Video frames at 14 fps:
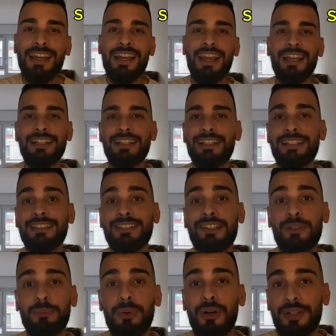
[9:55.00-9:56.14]
And this
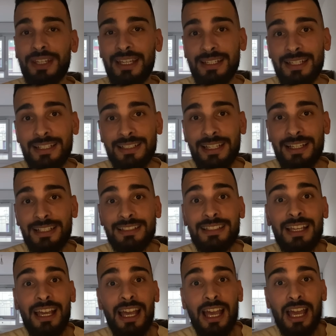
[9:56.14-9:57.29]
sport athlete is
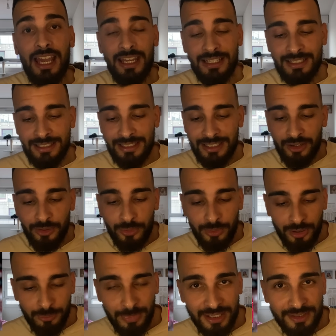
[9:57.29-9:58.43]
Andy
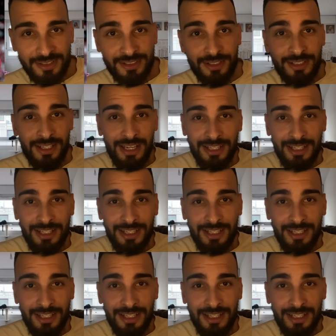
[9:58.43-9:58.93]
Robertson,